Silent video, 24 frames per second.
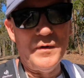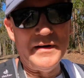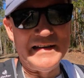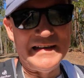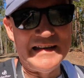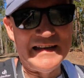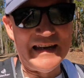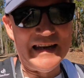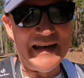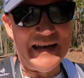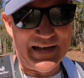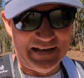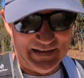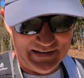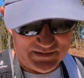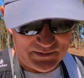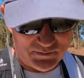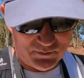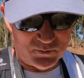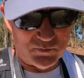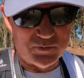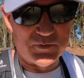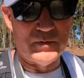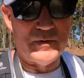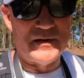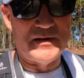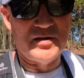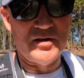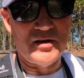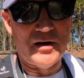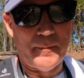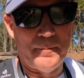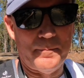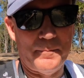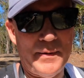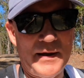we did was we
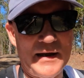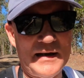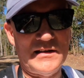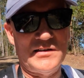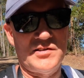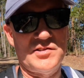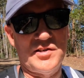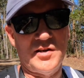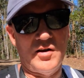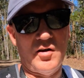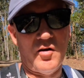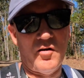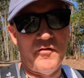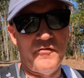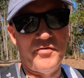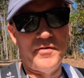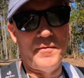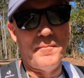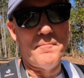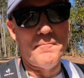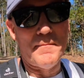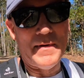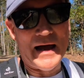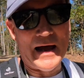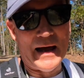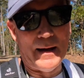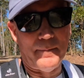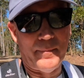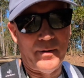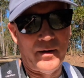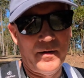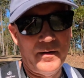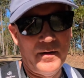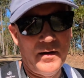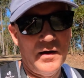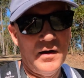took a picture of the map
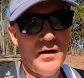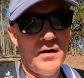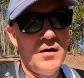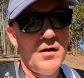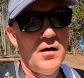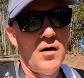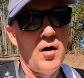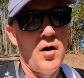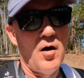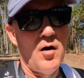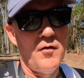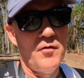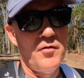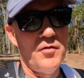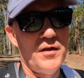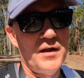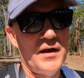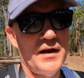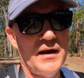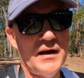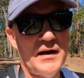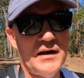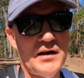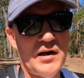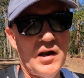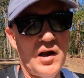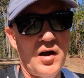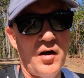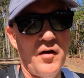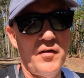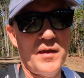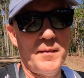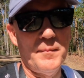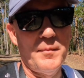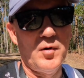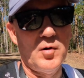on
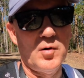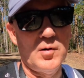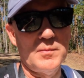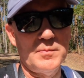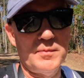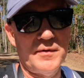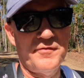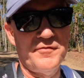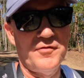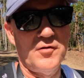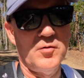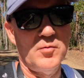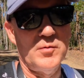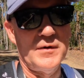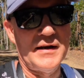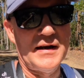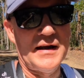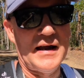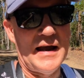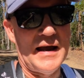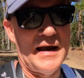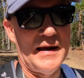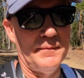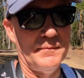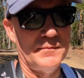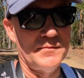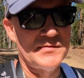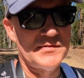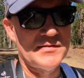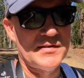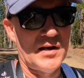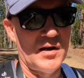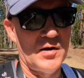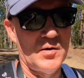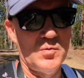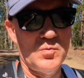the board before we came.
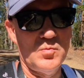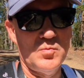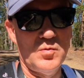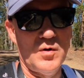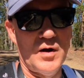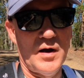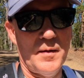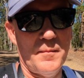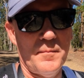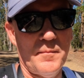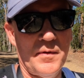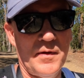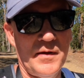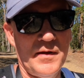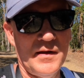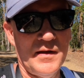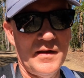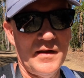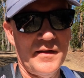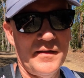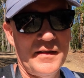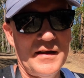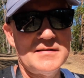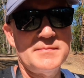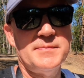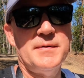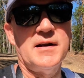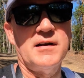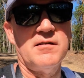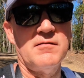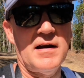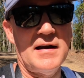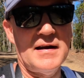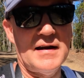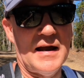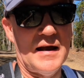So that's been a
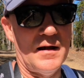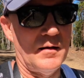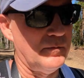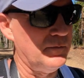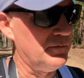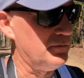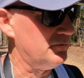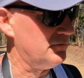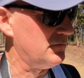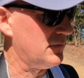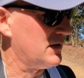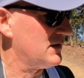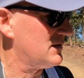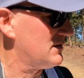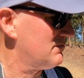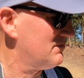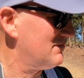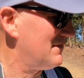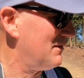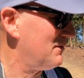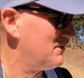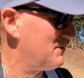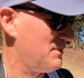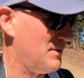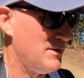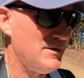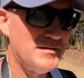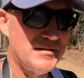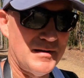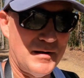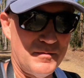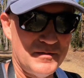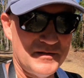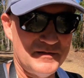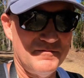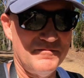great help, because to be honest,
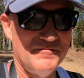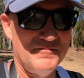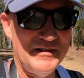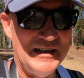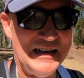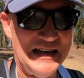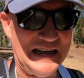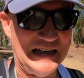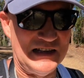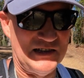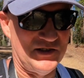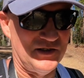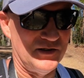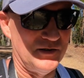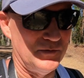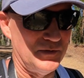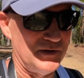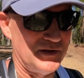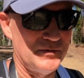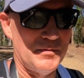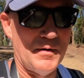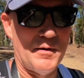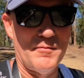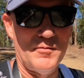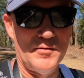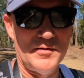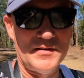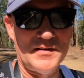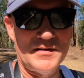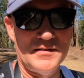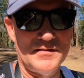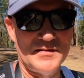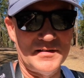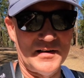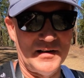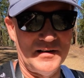I wasn't really sure which way we were
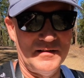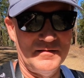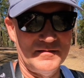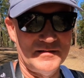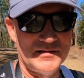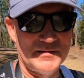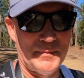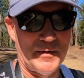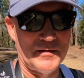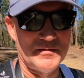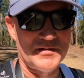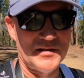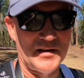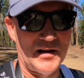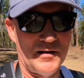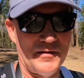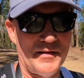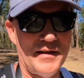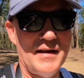supposed to go